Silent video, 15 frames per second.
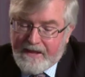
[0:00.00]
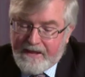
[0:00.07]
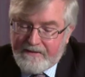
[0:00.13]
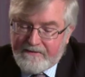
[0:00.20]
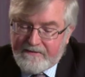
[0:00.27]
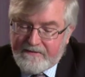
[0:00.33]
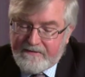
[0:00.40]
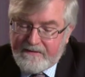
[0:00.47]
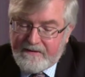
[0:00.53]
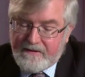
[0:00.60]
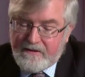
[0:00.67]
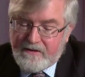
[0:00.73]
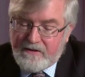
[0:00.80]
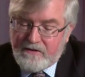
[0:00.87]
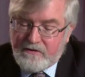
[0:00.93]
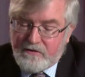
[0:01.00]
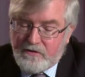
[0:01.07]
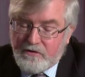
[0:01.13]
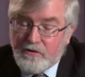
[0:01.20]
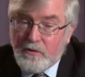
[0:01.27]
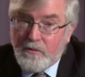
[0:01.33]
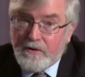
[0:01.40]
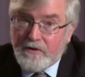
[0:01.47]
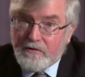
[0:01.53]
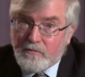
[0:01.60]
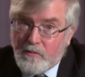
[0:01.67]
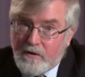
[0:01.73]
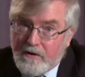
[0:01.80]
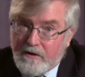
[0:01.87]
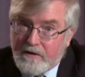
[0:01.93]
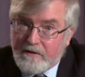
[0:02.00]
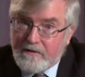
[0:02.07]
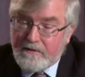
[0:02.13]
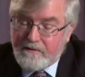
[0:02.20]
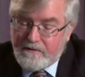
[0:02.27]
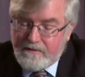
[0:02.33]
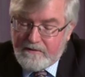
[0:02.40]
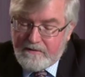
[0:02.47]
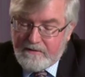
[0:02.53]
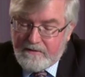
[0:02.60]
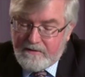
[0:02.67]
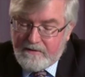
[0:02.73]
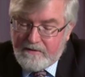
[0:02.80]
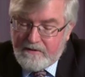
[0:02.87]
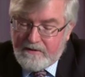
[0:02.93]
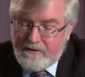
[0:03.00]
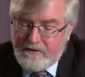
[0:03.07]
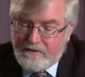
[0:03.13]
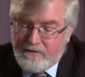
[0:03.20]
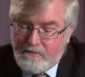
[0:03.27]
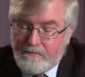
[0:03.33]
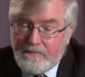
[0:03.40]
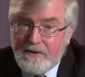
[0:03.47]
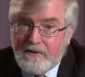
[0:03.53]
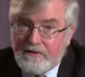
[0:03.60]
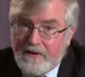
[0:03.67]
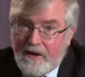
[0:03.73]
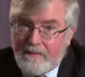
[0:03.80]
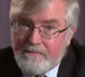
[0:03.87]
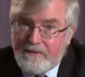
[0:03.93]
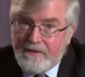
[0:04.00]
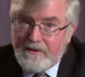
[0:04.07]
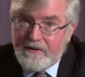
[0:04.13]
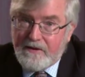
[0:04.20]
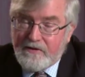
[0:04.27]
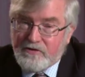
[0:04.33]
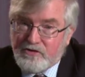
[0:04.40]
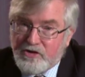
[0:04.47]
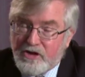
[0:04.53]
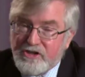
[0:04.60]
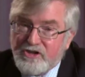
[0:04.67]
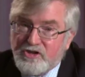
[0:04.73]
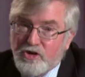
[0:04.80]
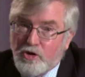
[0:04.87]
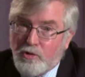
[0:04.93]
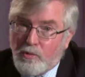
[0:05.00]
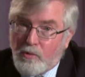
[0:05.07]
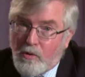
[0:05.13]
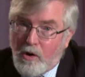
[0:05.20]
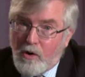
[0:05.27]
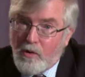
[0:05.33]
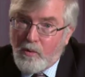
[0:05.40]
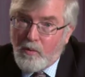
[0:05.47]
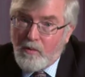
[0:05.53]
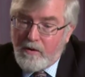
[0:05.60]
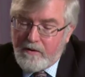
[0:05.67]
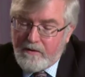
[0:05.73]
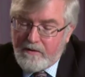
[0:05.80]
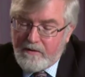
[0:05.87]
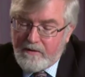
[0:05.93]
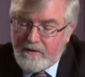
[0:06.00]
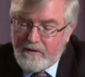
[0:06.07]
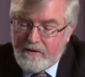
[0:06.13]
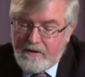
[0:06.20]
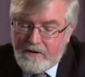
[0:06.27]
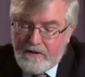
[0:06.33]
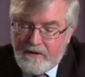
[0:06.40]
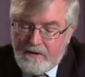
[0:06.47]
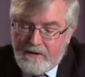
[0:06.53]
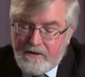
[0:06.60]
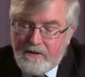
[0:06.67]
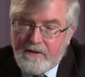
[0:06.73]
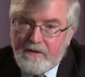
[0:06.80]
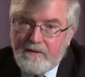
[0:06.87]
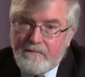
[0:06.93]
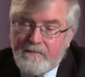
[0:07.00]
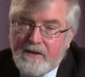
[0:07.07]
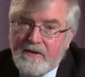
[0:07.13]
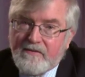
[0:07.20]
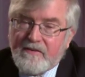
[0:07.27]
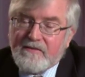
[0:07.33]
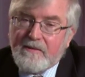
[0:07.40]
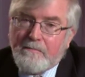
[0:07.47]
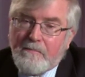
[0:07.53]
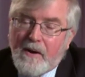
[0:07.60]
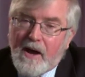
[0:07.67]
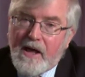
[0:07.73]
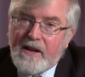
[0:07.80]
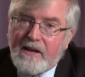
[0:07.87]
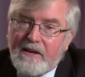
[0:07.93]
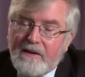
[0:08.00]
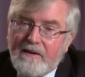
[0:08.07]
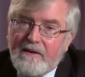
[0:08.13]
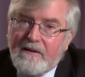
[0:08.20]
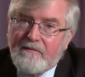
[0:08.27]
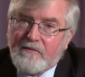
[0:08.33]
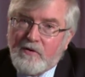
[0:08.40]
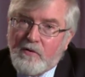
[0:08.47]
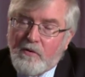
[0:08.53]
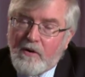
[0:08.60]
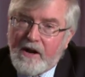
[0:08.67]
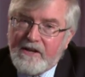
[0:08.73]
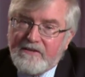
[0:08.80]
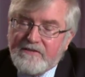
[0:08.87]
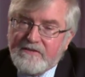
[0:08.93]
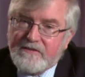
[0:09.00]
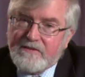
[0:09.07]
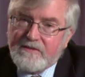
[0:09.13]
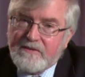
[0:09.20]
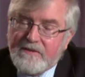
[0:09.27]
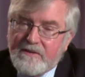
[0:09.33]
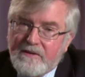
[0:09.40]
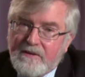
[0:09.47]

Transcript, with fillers: It's to do his work to build up, his church to grow, because it's the body of Christ.